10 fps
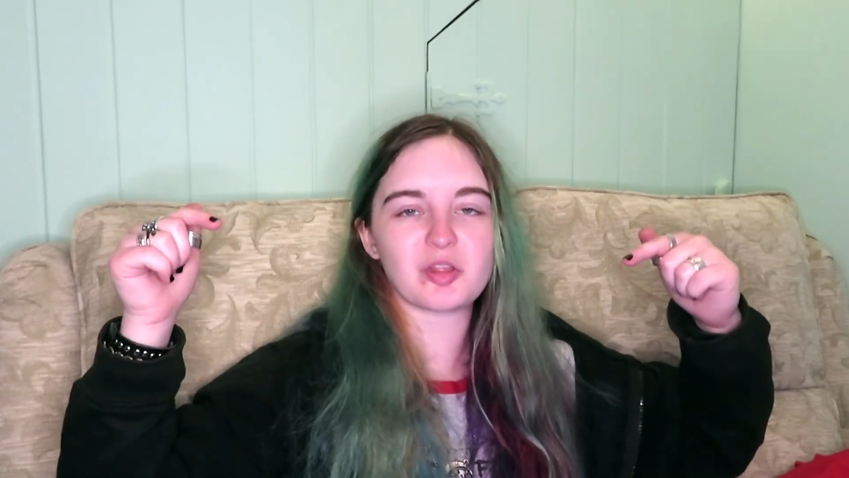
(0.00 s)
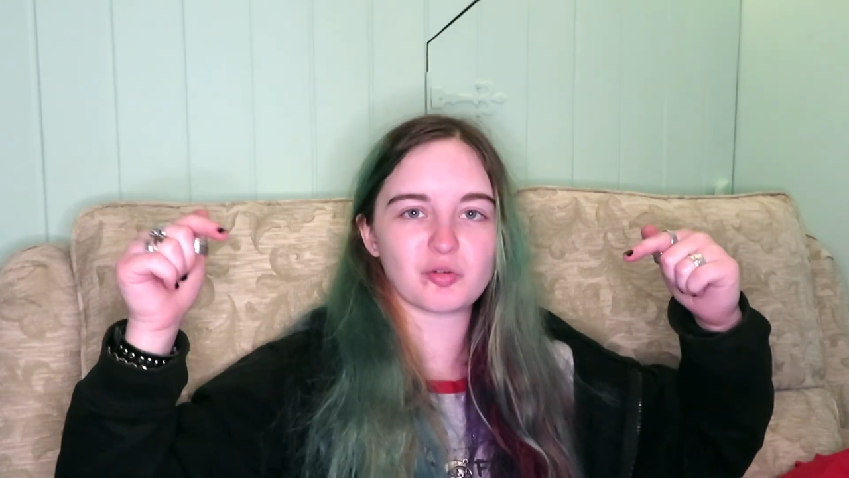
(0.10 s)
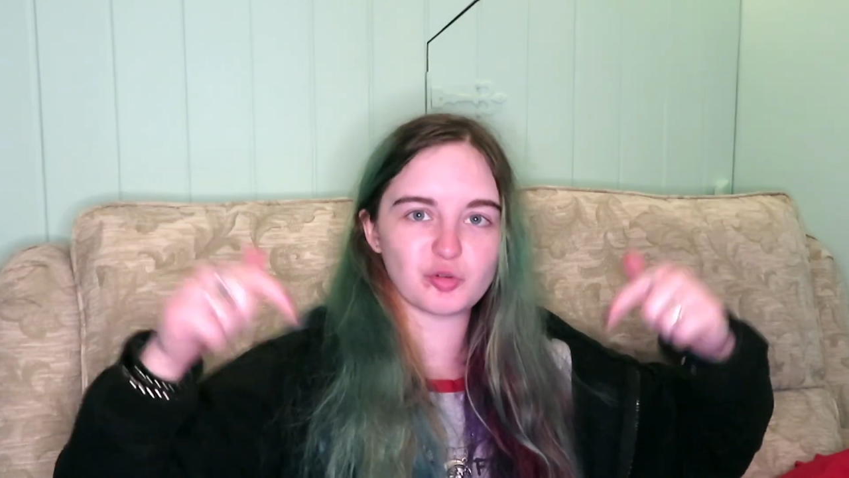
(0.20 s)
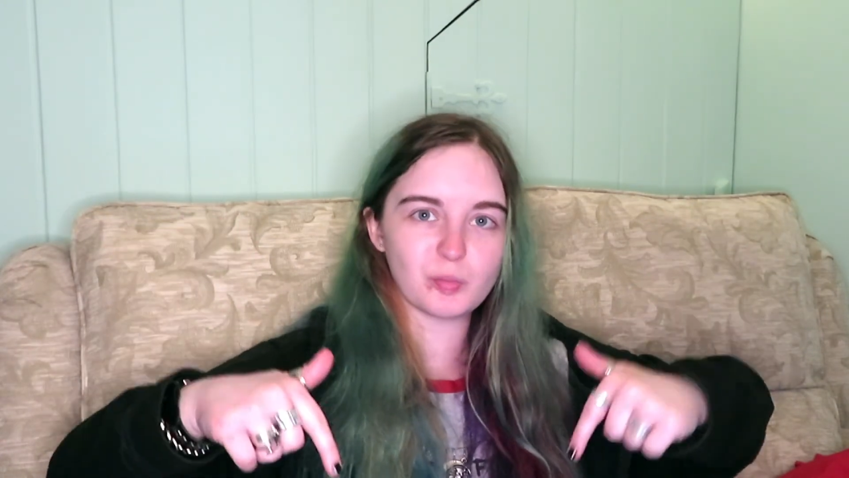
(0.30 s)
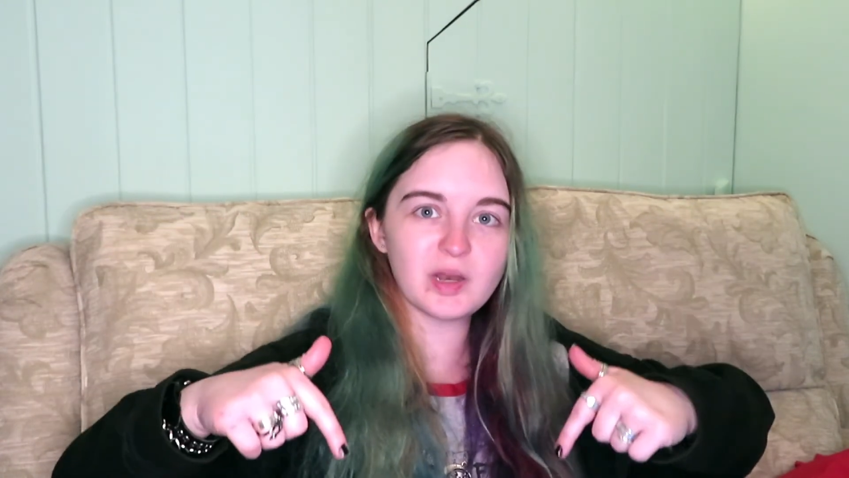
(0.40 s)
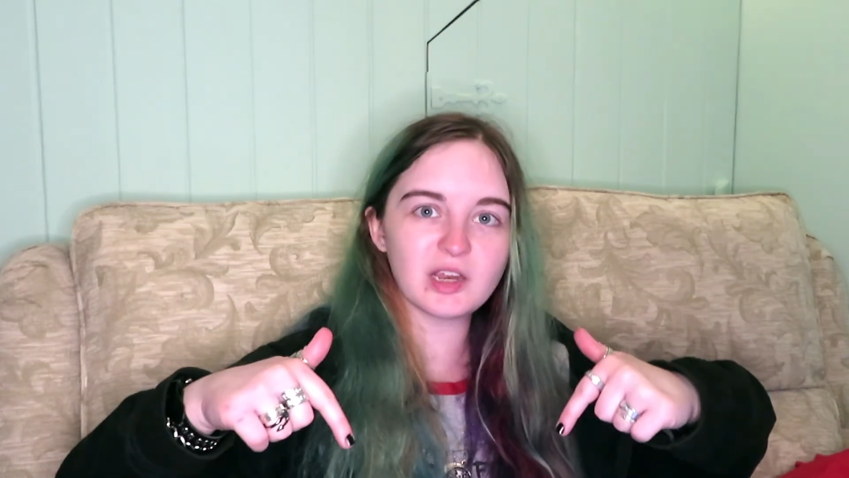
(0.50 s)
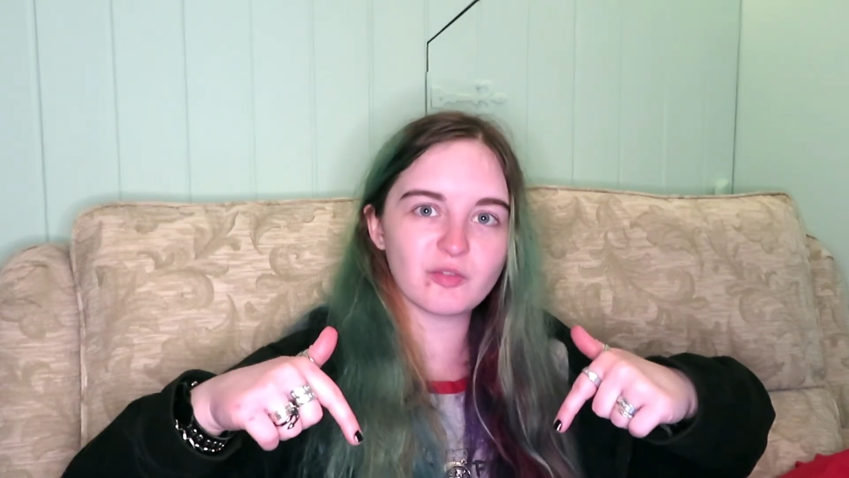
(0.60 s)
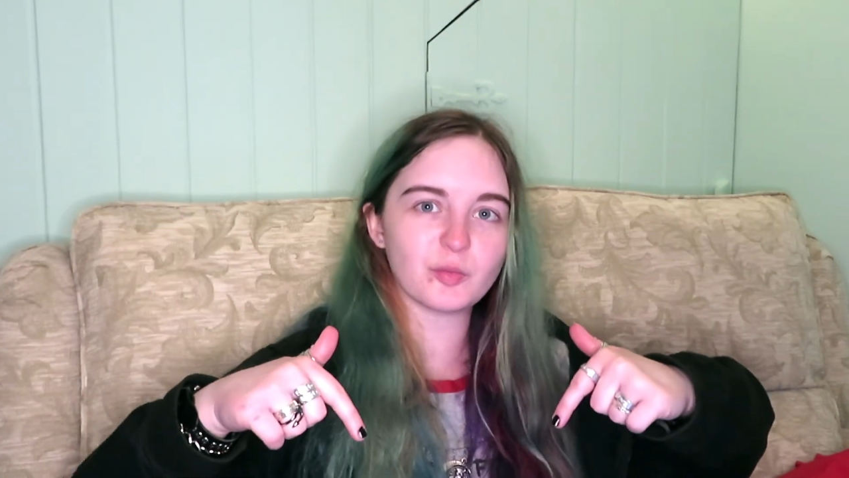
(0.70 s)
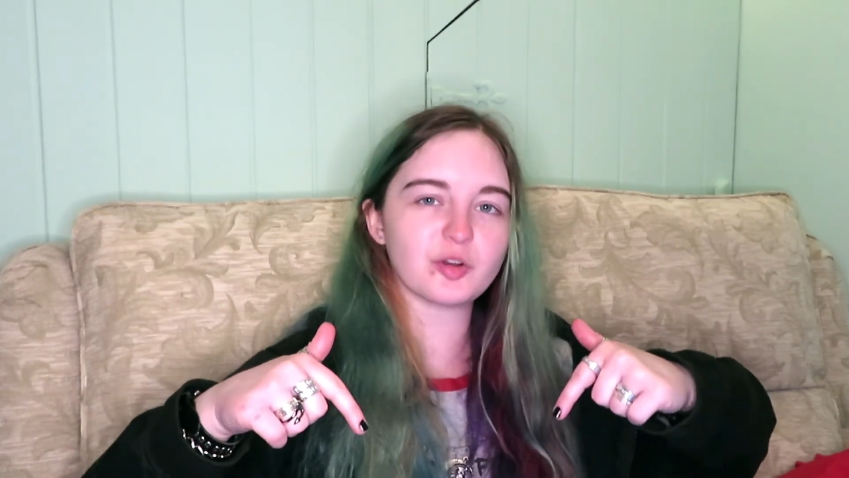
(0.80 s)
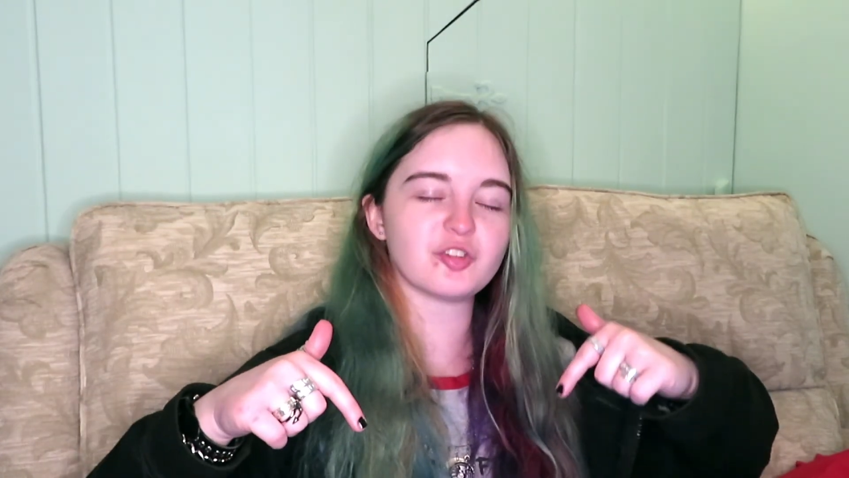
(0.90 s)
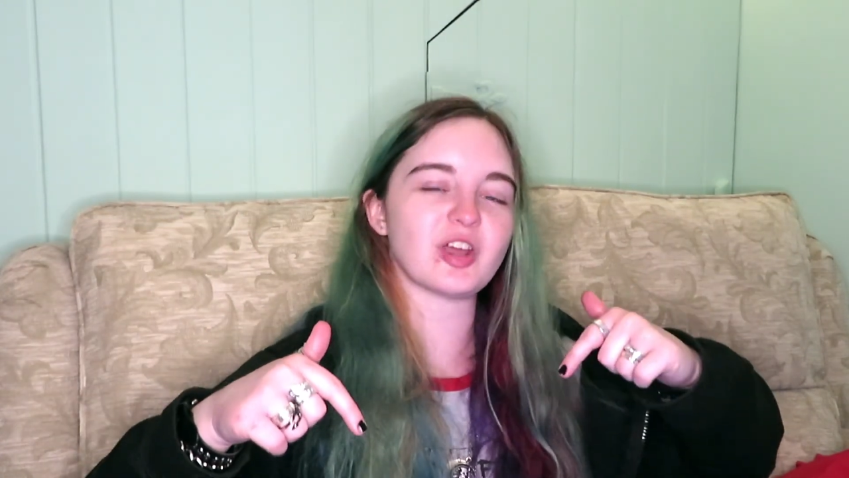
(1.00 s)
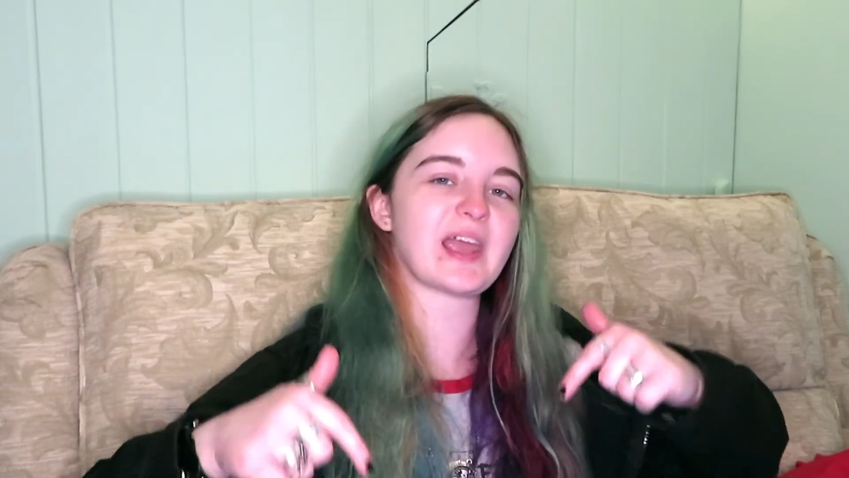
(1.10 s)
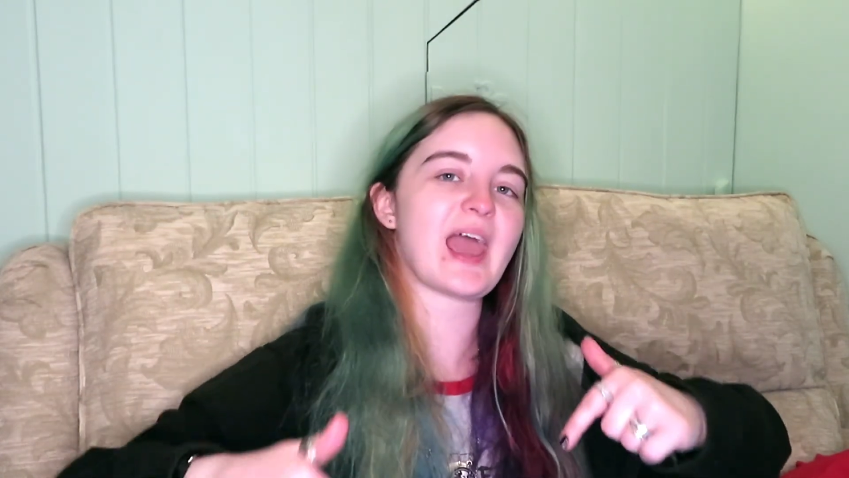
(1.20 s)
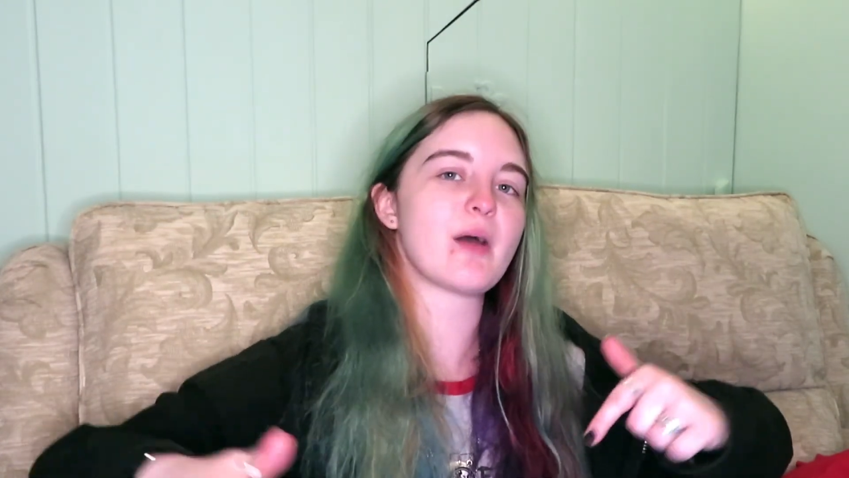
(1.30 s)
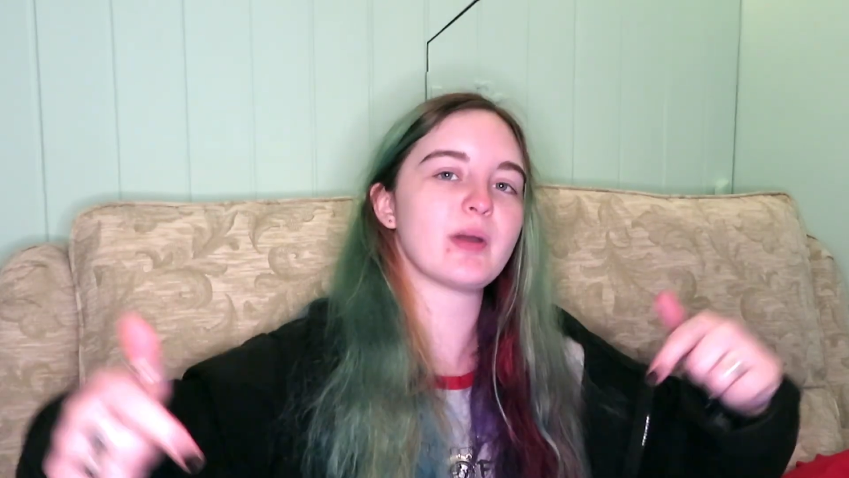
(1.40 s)
social media if you want to check
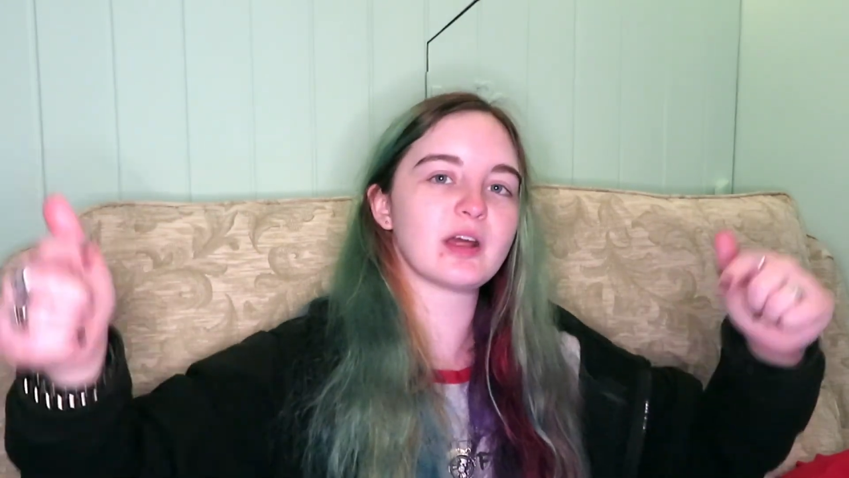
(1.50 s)
it out,